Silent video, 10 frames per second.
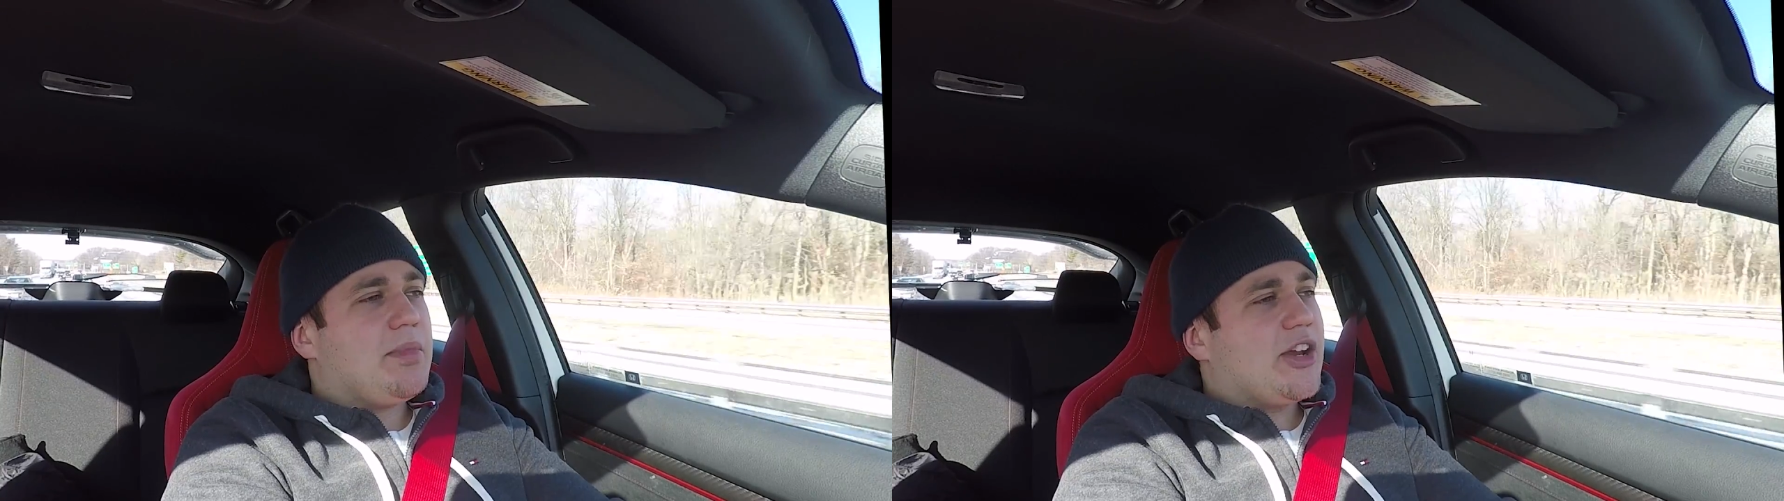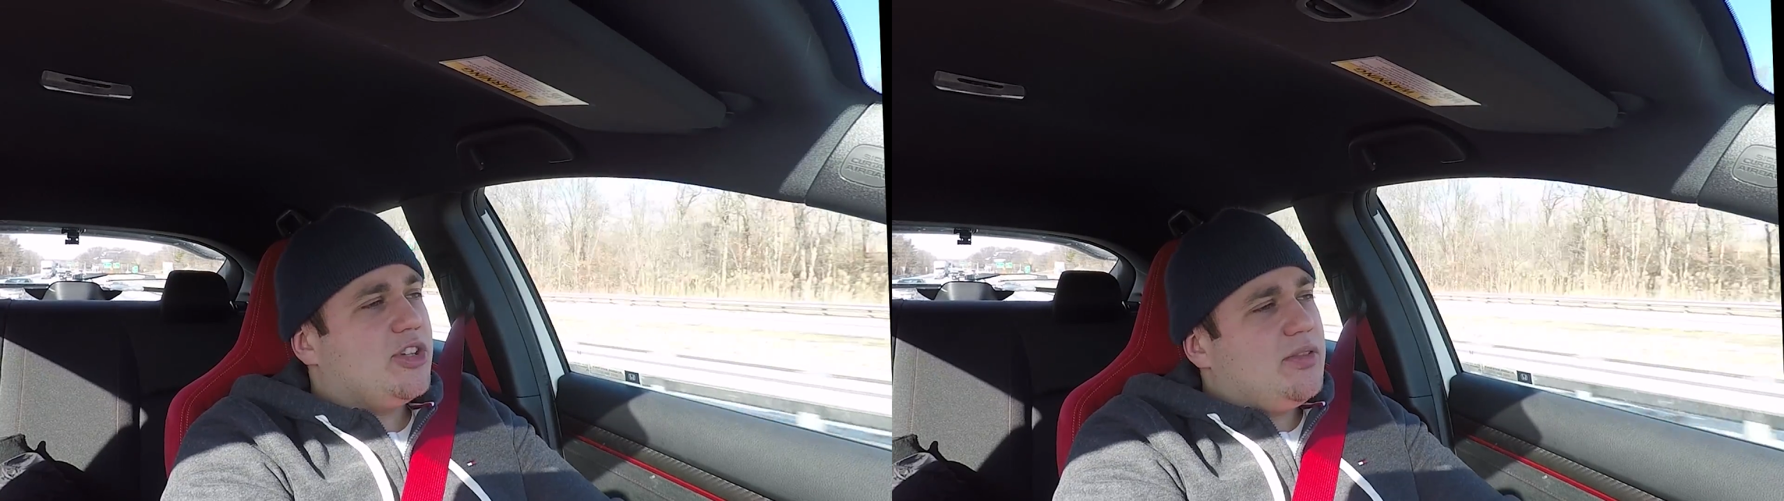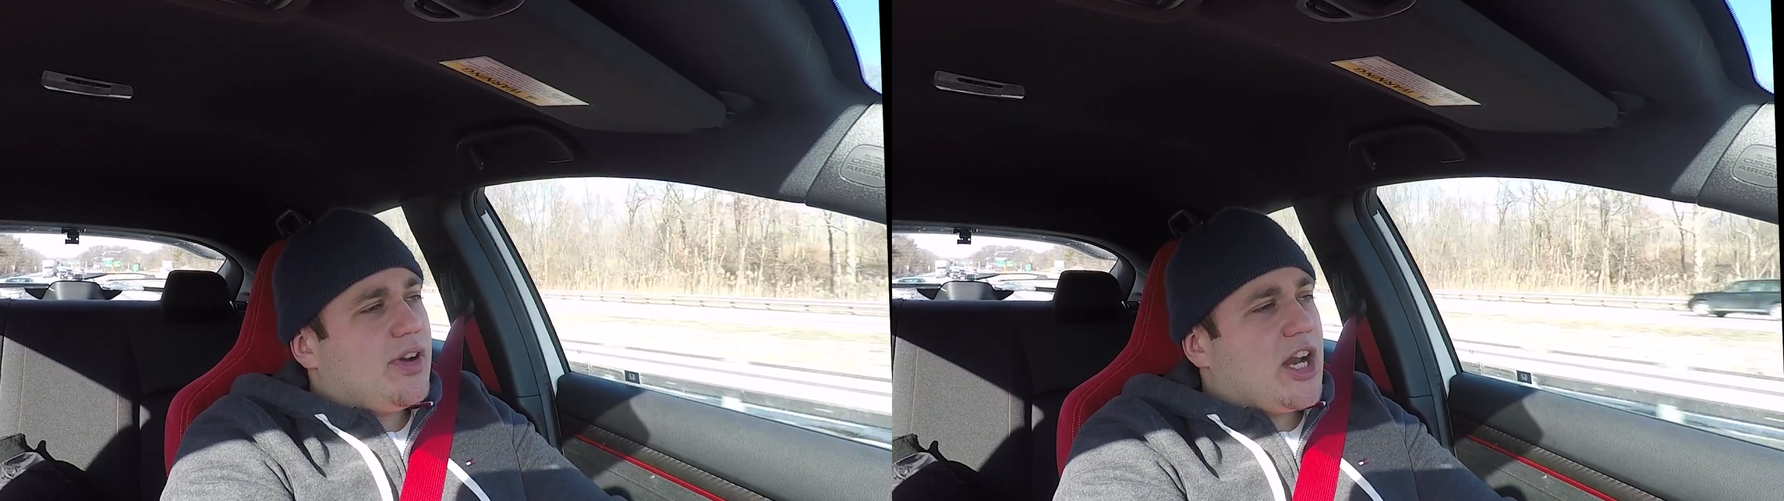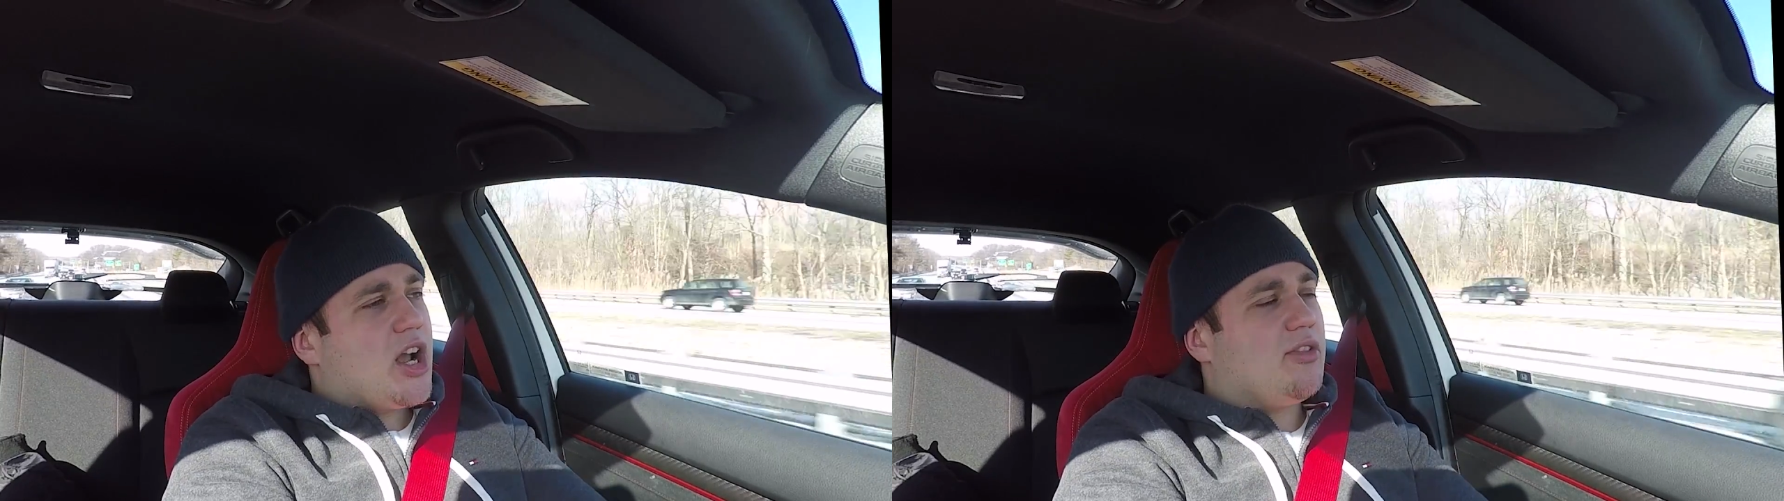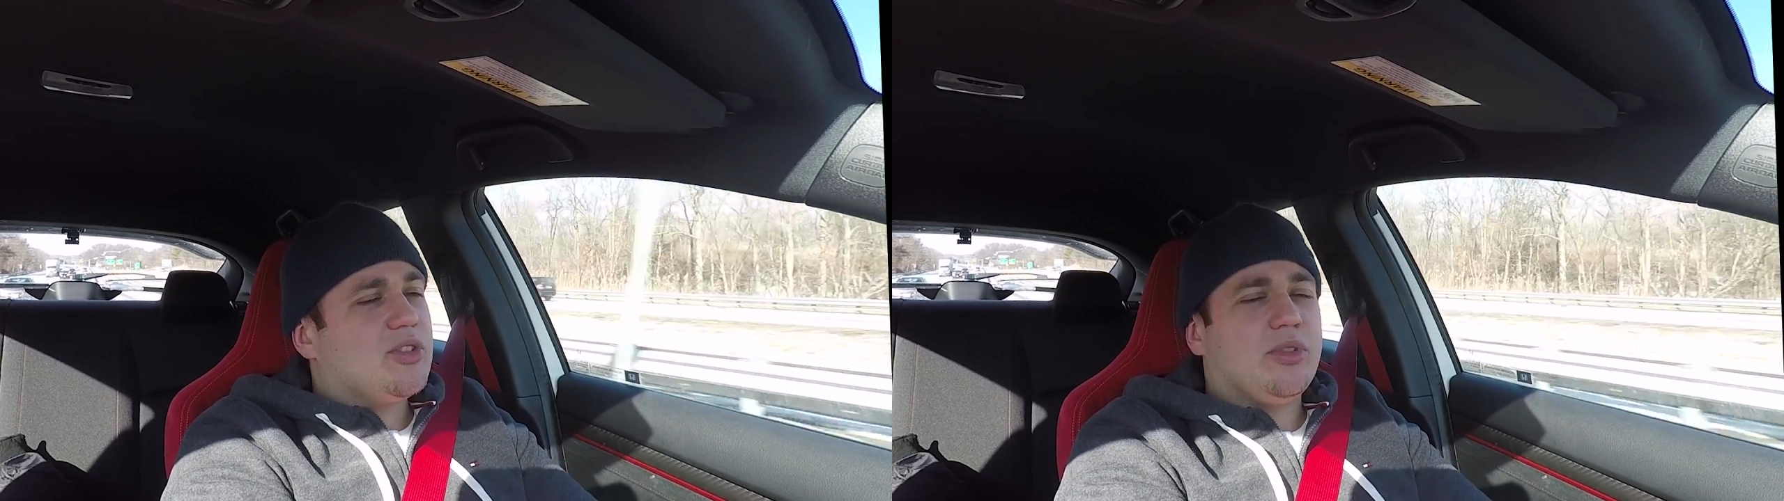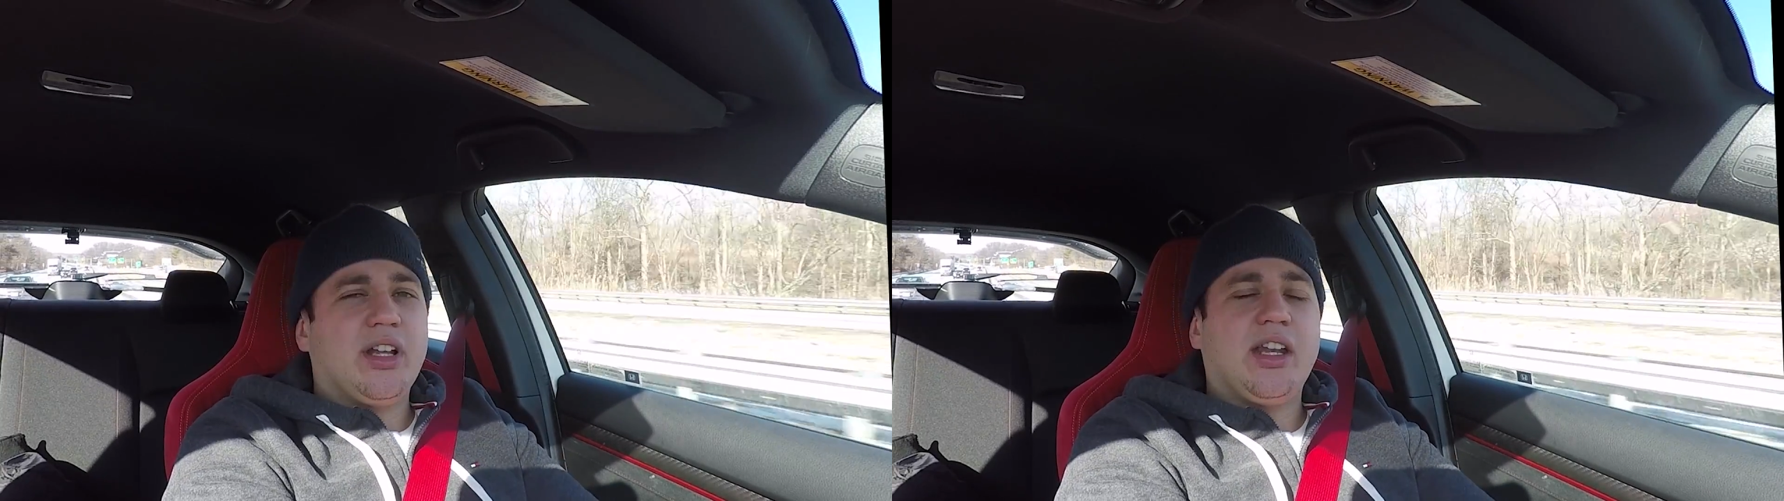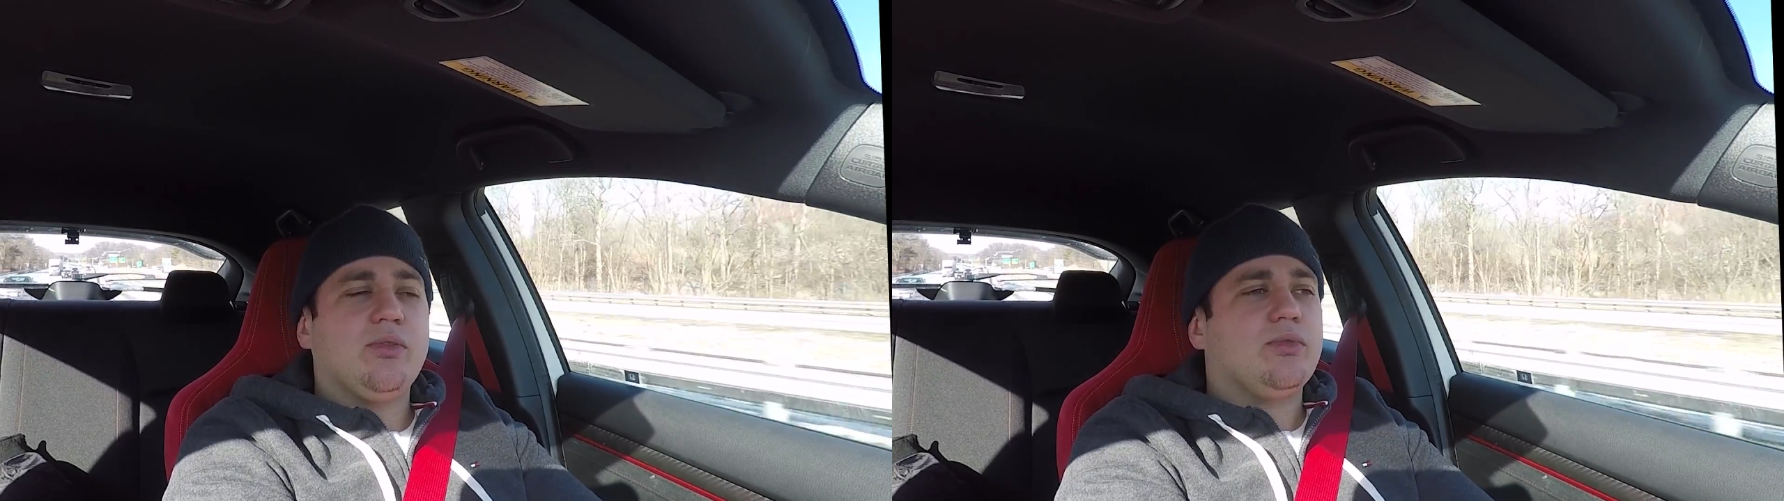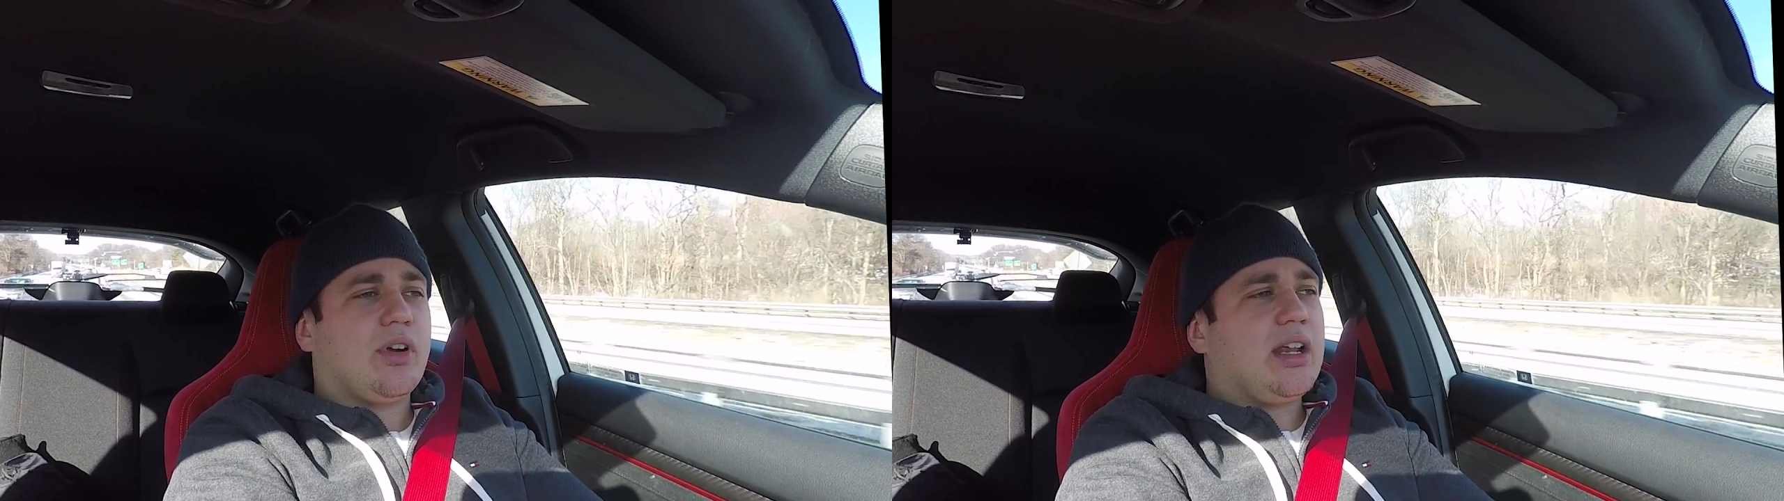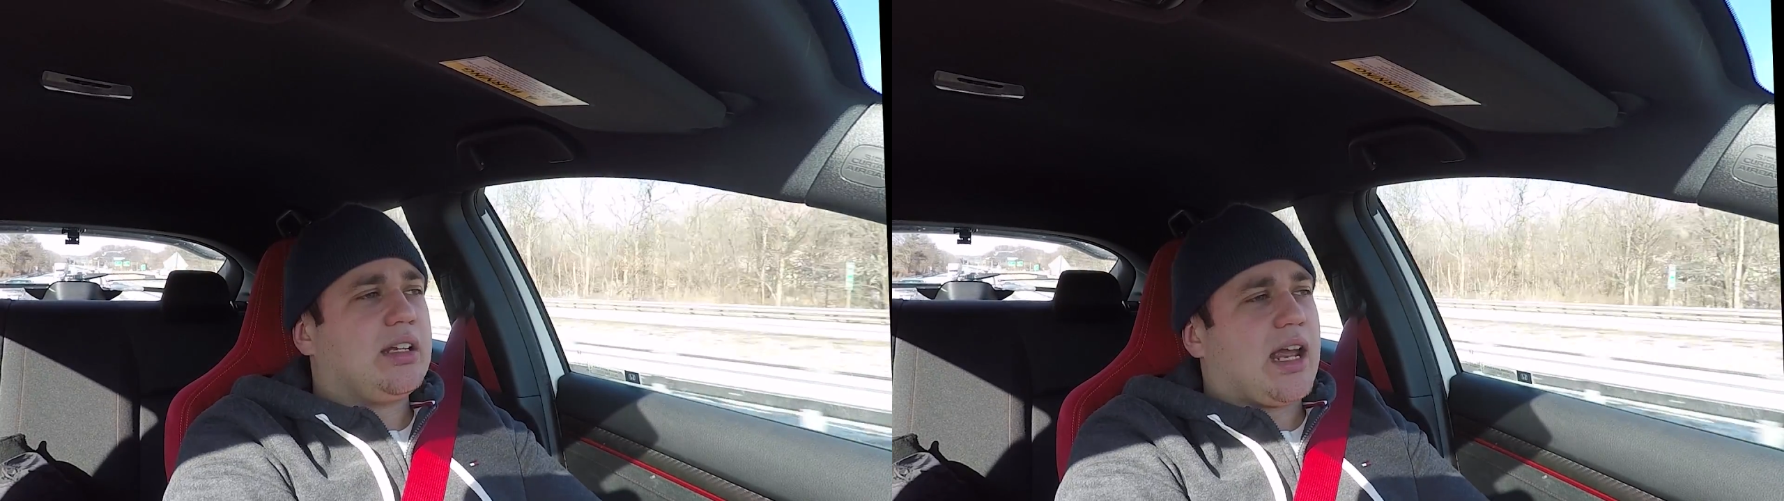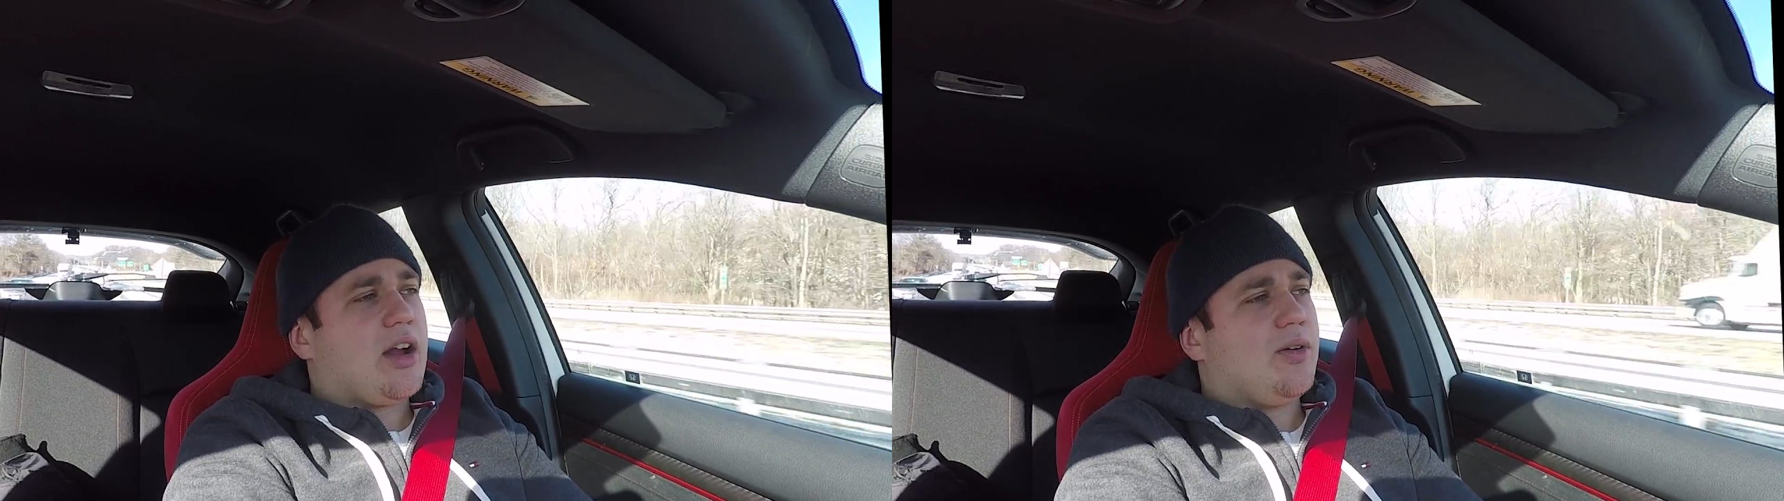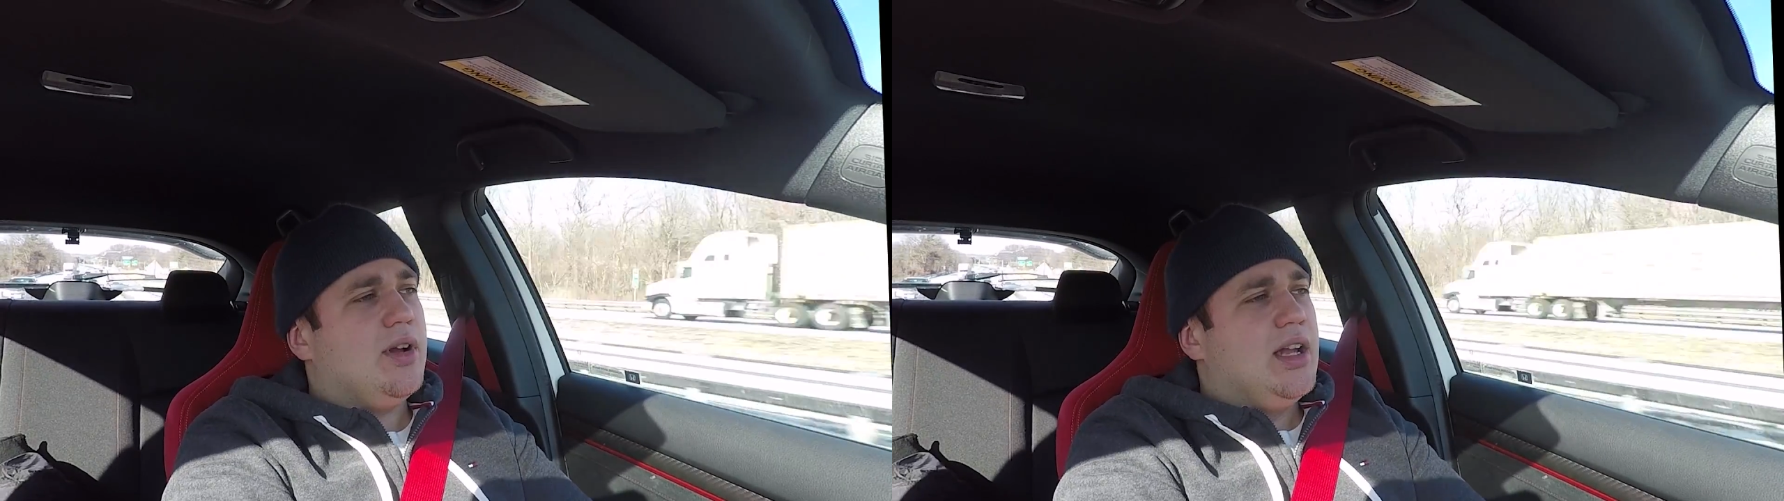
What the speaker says: I'm actually very comfortable in it right now.